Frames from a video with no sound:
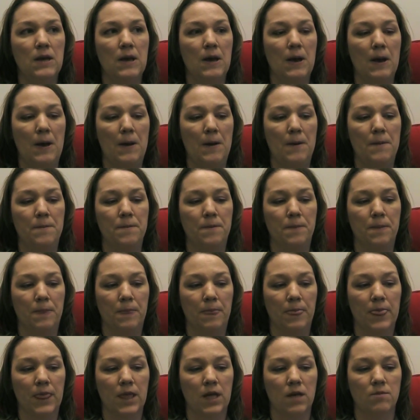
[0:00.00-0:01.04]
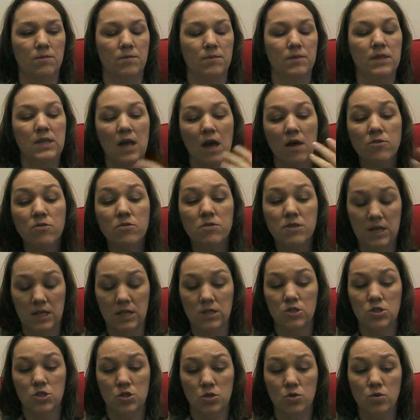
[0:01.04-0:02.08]
And the other
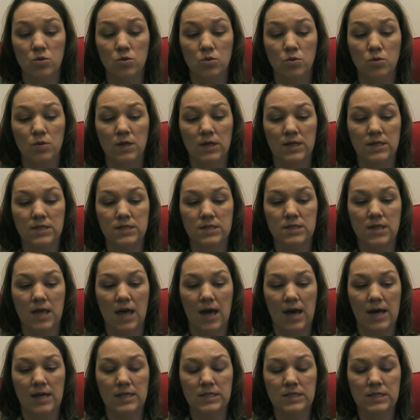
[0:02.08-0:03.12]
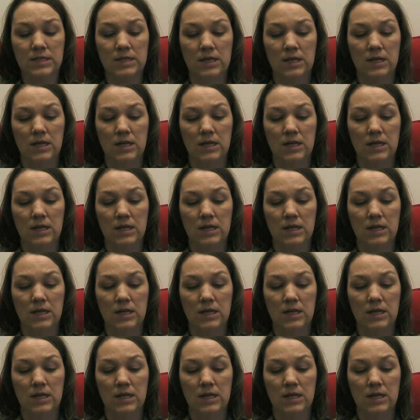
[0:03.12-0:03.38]
thing, too, is that